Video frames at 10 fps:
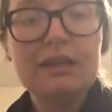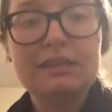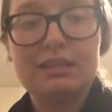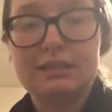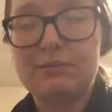
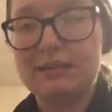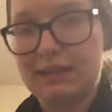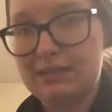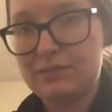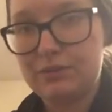So that's what
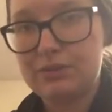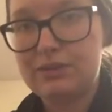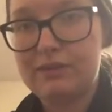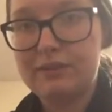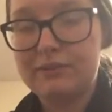that's for.
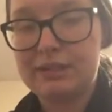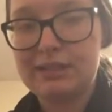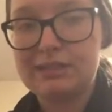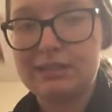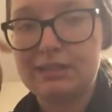So I've never
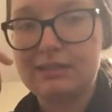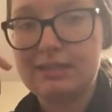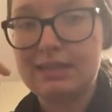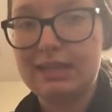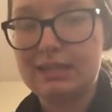actually used
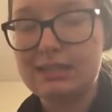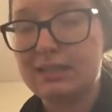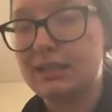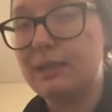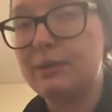it to answer
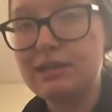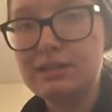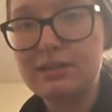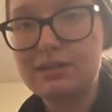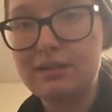any
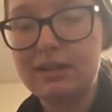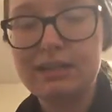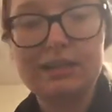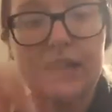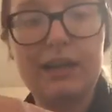questions or
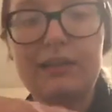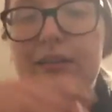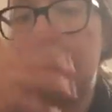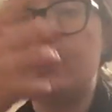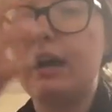not, so I don't
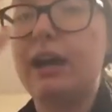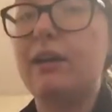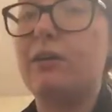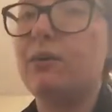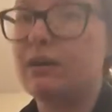know
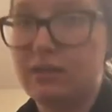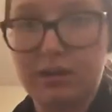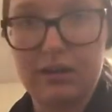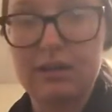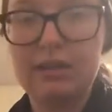how a
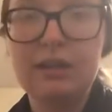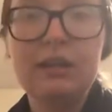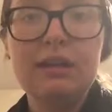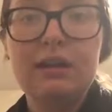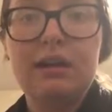
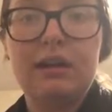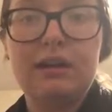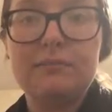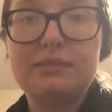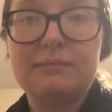
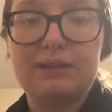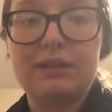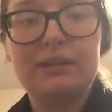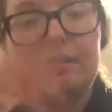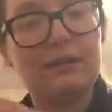
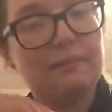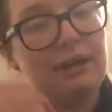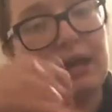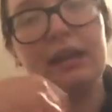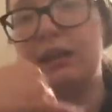non-spirit
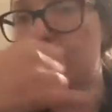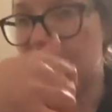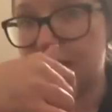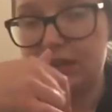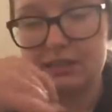pendulum
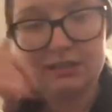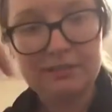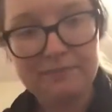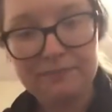works.